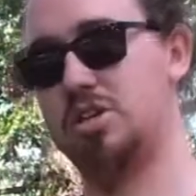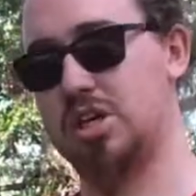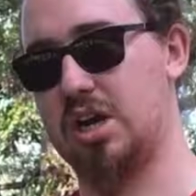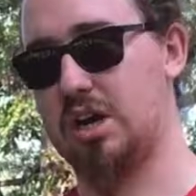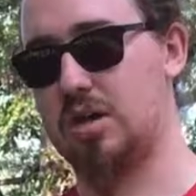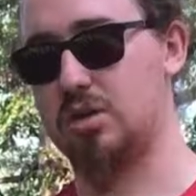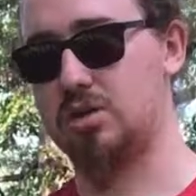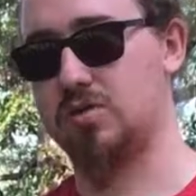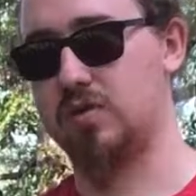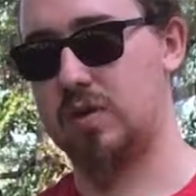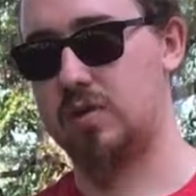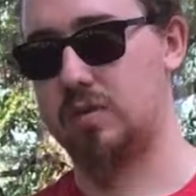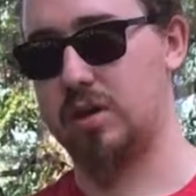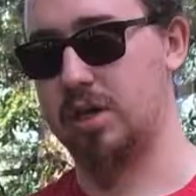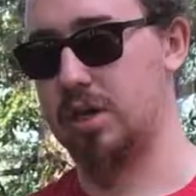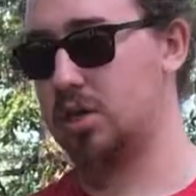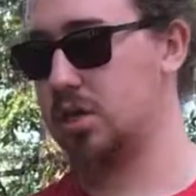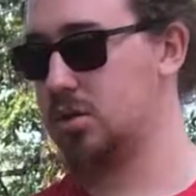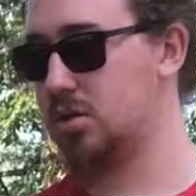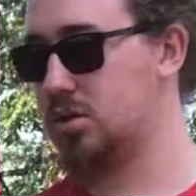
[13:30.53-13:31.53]
challenge for
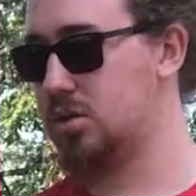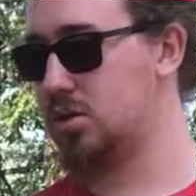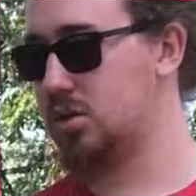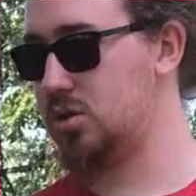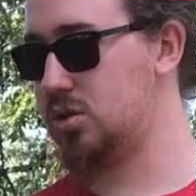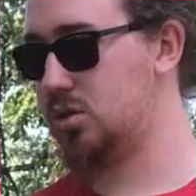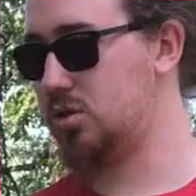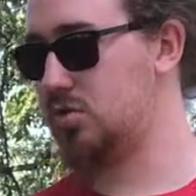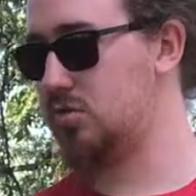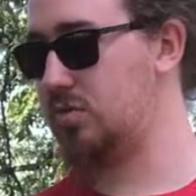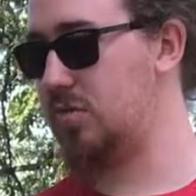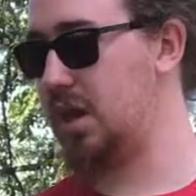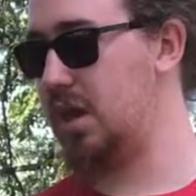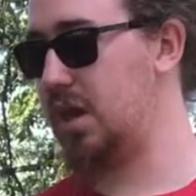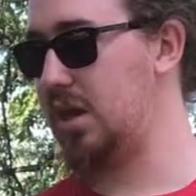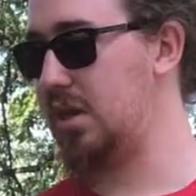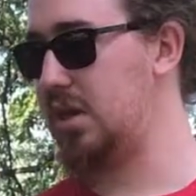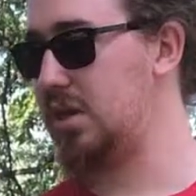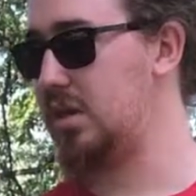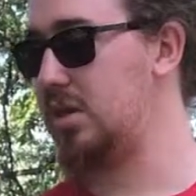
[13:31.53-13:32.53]
me to
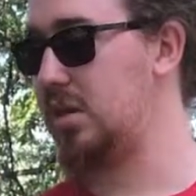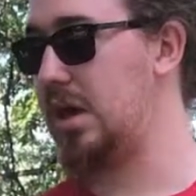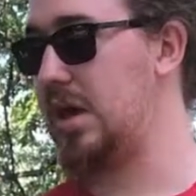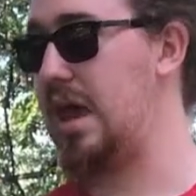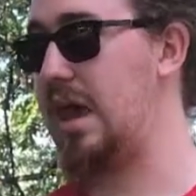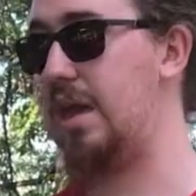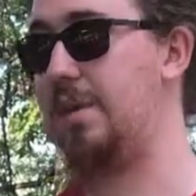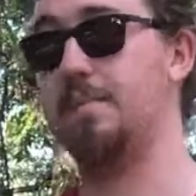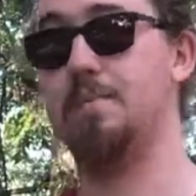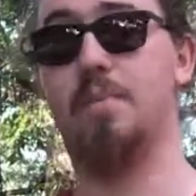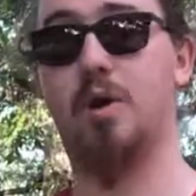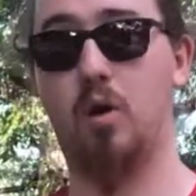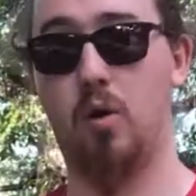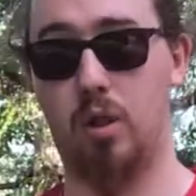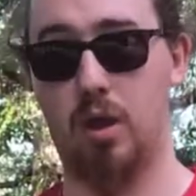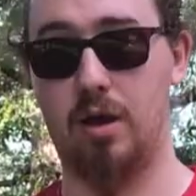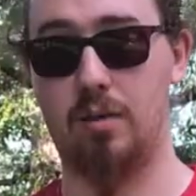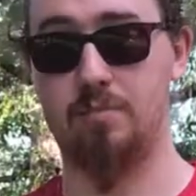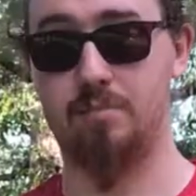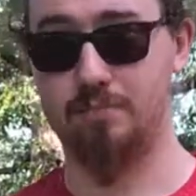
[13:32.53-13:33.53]
make a
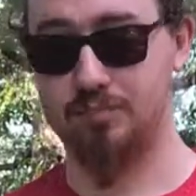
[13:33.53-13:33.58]
bola,